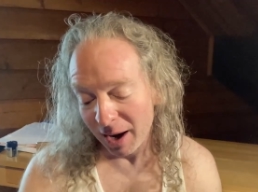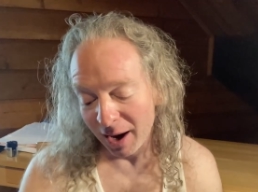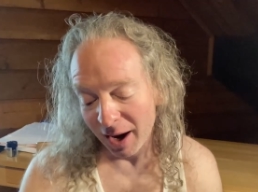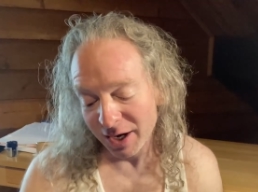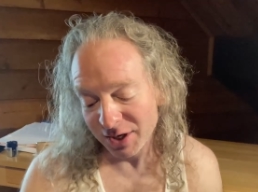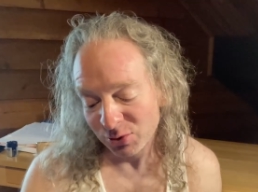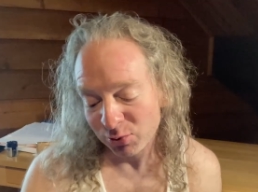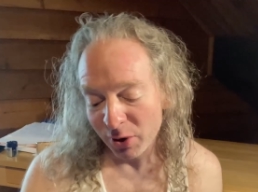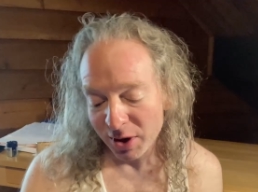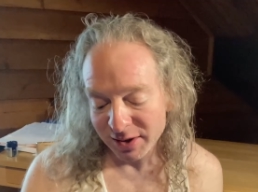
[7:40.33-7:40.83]
I
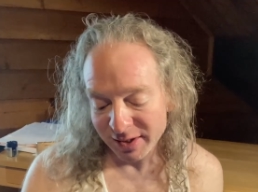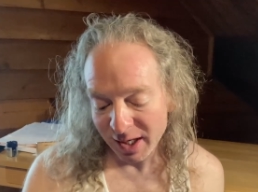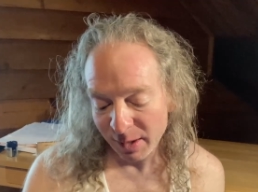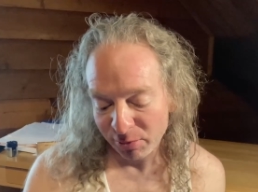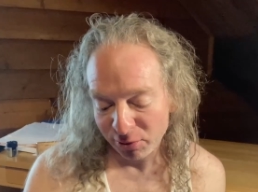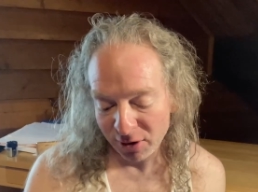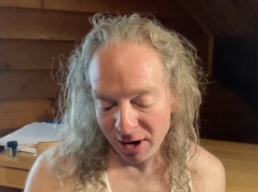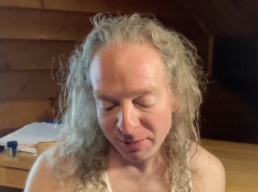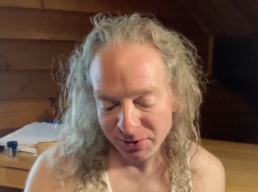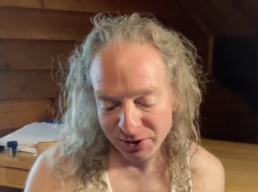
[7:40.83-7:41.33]
just want to say
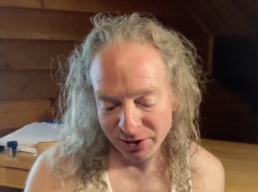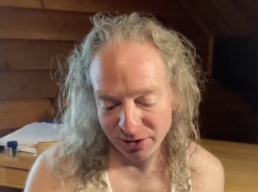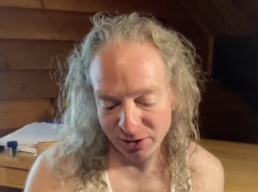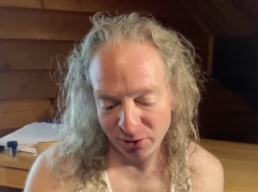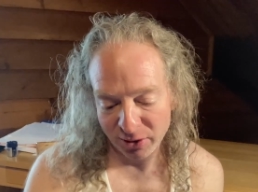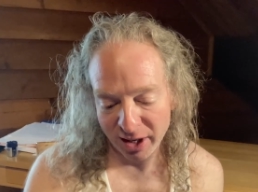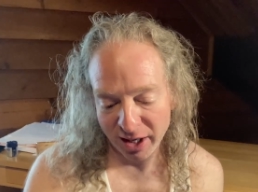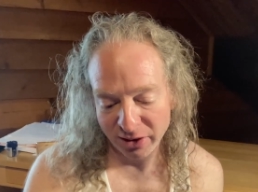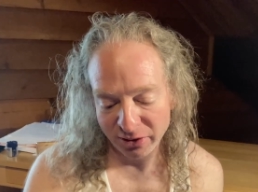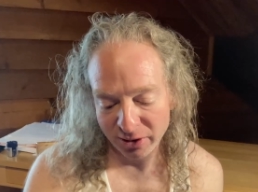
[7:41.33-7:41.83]
props to you,
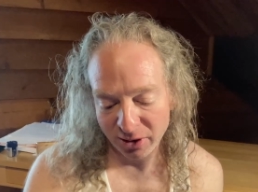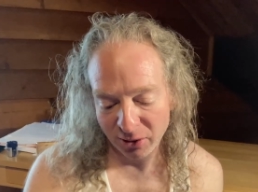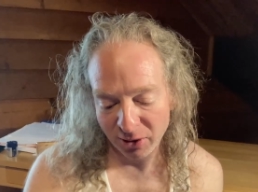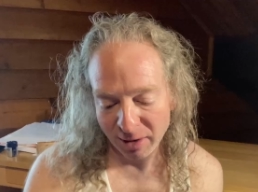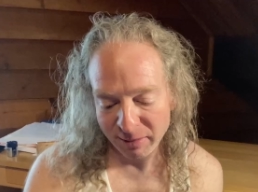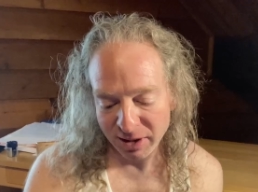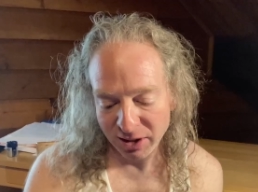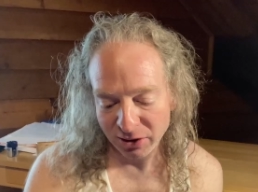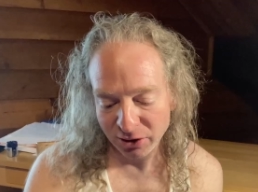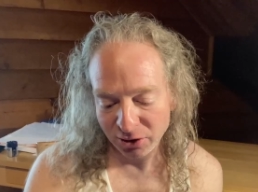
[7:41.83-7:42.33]
Ryan, though. I
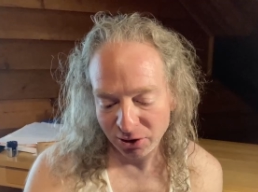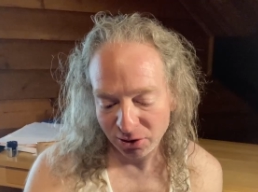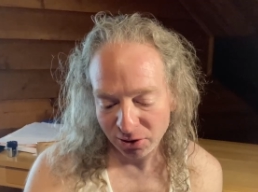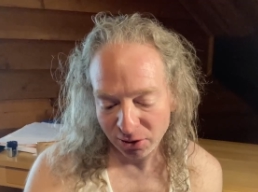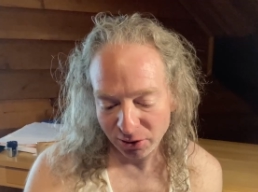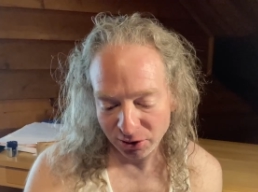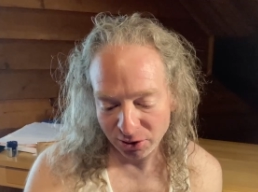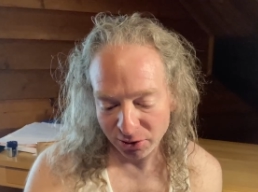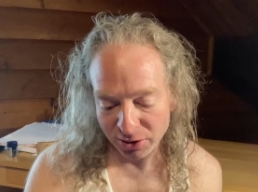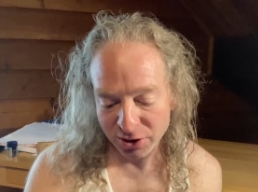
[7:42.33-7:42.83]
mean,
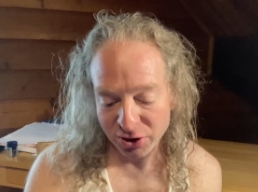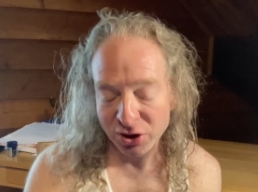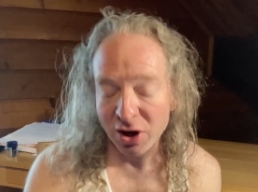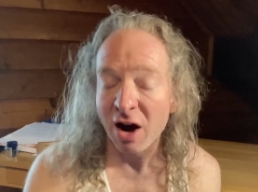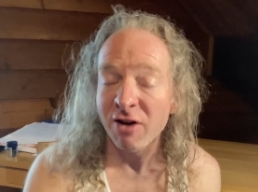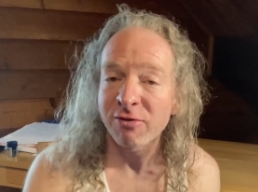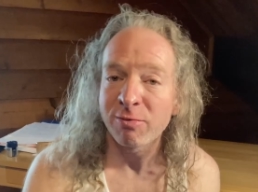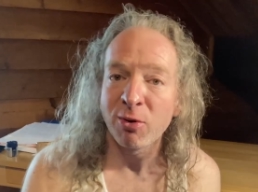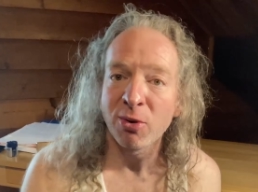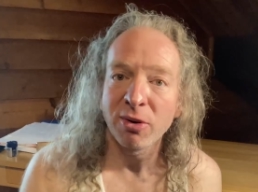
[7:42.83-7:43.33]
you're, you're a
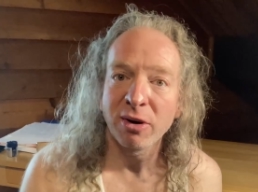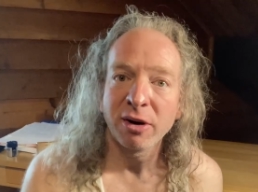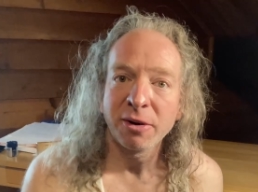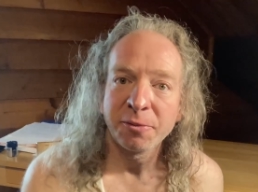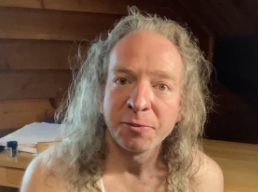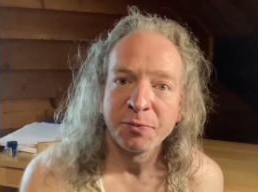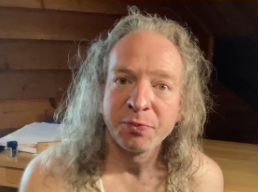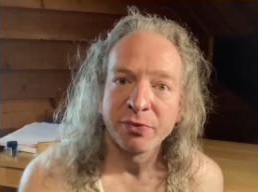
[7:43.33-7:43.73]
sophomore.